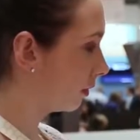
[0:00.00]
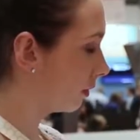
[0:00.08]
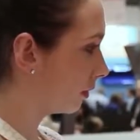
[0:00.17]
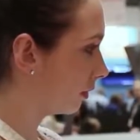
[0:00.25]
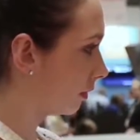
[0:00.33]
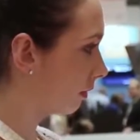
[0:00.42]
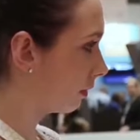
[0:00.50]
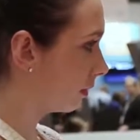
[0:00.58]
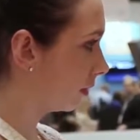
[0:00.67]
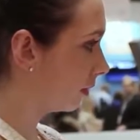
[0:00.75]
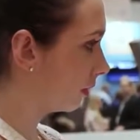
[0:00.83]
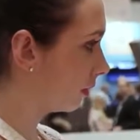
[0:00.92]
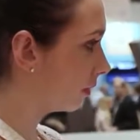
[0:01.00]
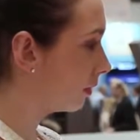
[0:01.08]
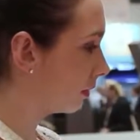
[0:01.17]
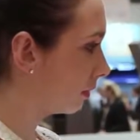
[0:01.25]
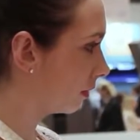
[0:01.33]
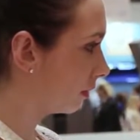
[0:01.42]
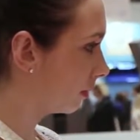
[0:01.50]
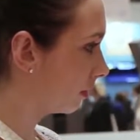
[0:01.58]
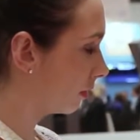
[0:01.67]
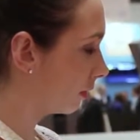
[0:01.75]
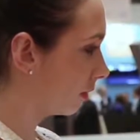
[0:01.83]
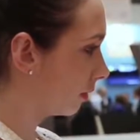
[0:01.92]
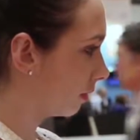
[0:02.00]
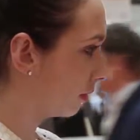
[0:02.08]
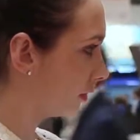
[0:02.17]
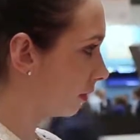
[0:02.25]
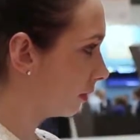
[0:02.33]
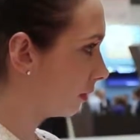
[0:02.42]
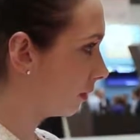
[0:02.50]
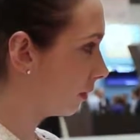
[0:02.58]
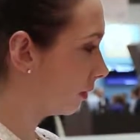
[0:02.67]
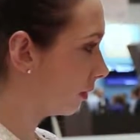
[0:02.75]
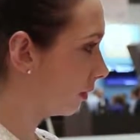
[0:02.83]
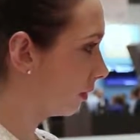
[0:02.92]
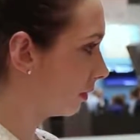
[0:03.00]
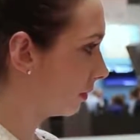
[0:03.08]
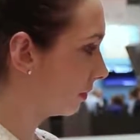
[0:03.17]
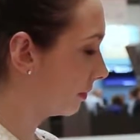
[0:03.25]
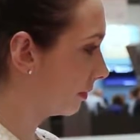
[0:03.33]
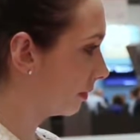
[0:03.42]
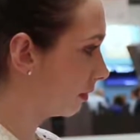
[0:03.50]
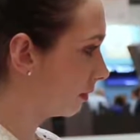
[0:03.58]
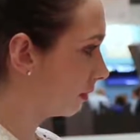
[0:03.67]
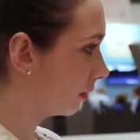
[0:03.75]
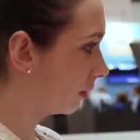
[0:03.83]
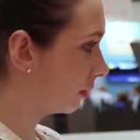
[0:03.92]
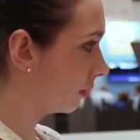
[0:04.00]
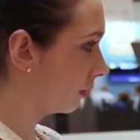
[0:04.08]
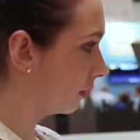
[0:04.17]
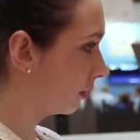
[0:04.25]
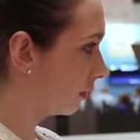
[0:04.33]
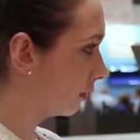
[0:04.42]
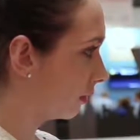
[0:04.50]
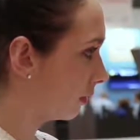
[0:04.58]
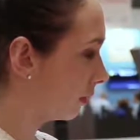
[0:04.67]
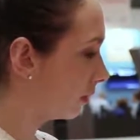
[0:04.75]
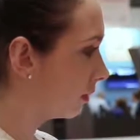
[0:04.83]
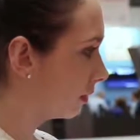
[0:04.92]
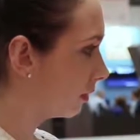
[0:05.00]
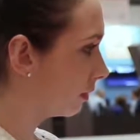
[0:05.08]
No words are spoken by the person on screen.